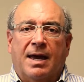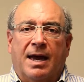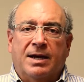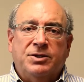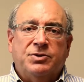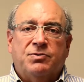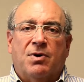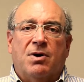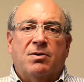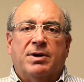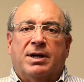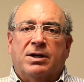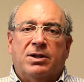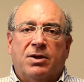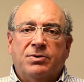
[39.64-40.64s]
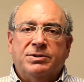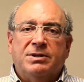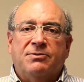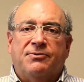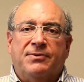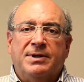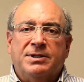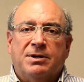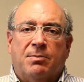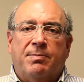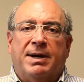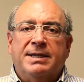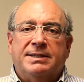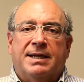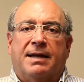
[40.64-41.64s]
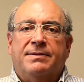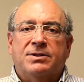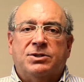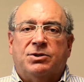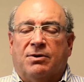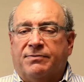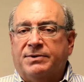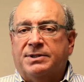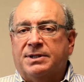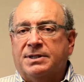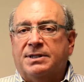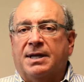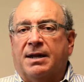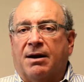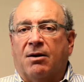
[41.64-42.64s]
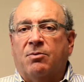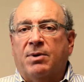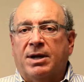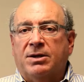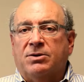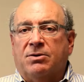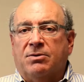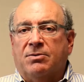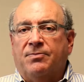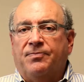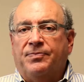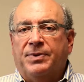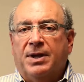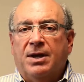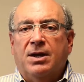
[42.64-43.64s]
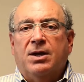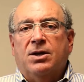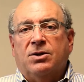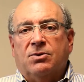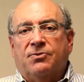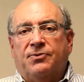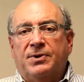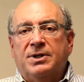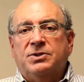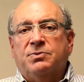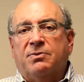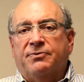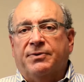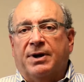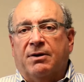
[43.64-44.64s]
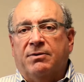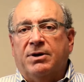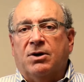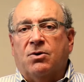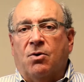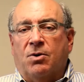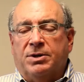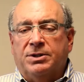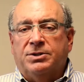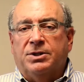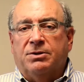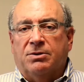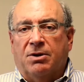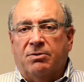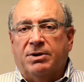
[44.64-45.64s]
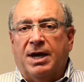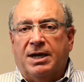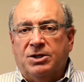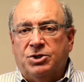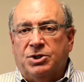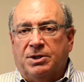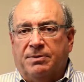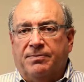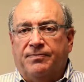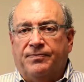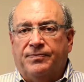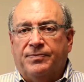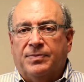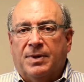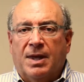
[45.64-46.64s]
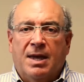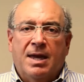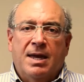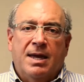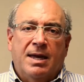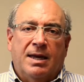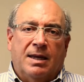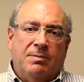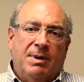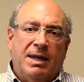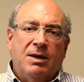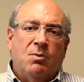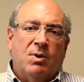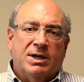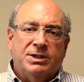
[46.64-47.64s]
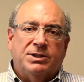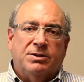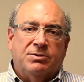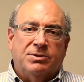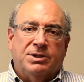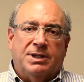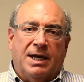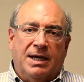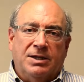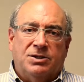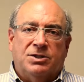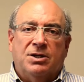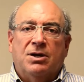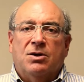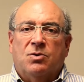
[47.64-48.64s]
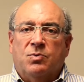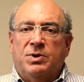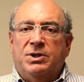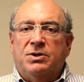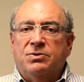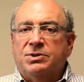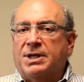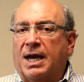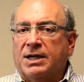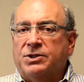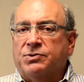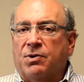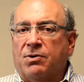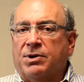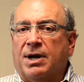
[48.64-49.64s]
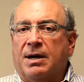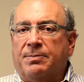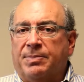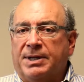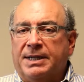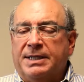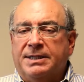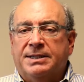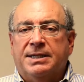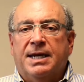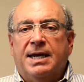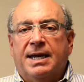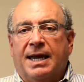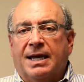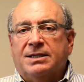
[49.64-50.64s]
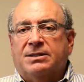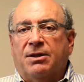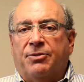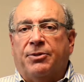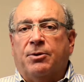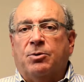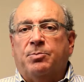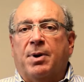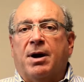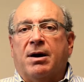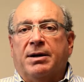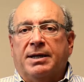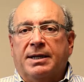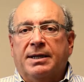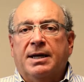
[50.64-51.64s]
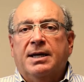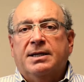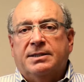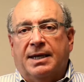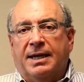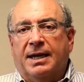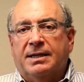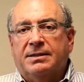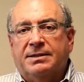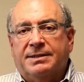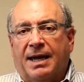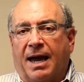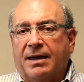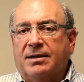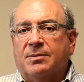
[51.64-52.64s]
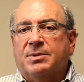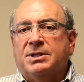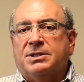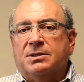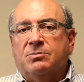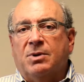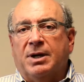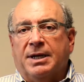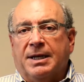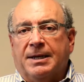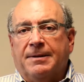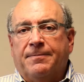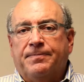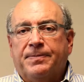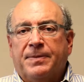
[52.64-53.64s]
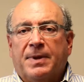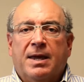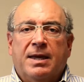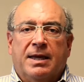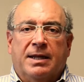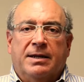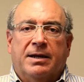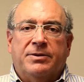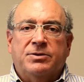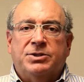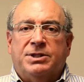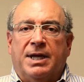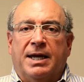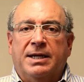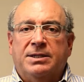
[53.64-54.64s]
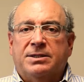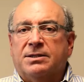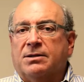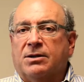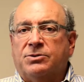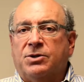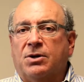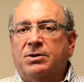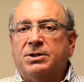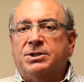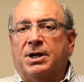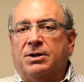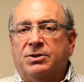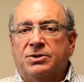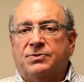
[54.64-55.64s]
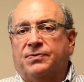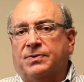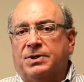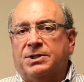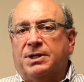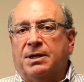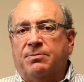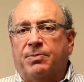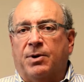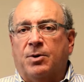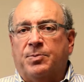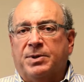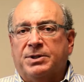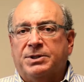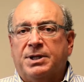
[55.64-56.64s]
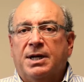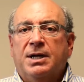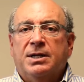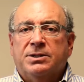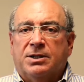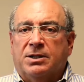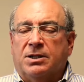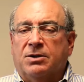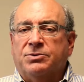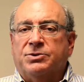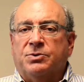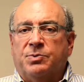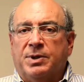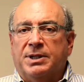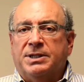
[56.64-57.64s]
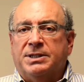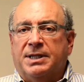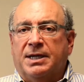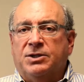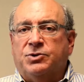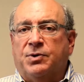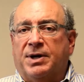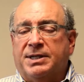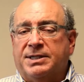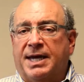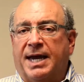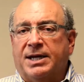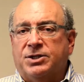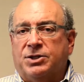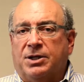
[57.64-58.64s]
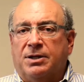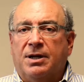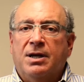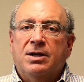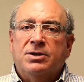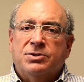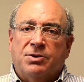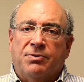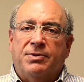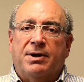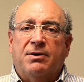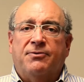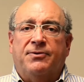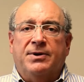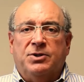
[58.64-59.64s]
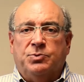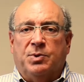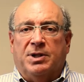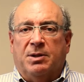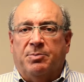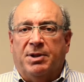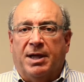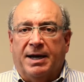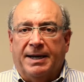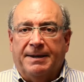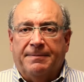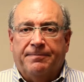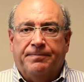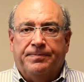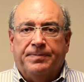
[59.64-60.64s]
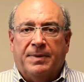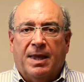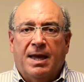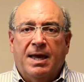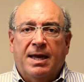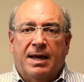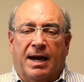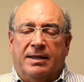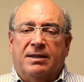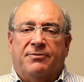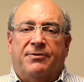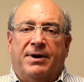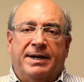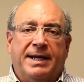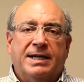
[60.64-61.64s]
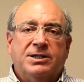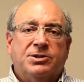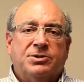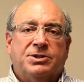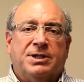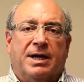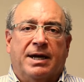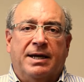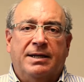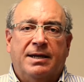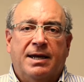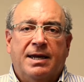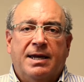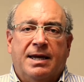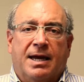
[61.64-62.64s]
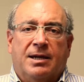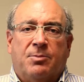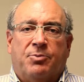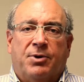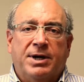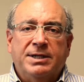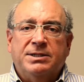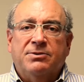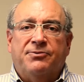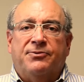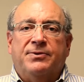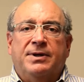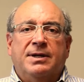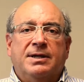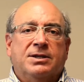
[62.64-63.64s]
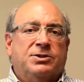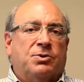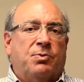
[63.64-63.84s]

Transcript: Escrow and closing fees are based on the services that are rendered. Your fees will vary according to your location. In many Western states, we use escrow companies as the third party to handle documents and money. In other states, attorneys are used for the same purpose to close the real estate transaction, so their fees will apply. On the financial side, an appraisal fee is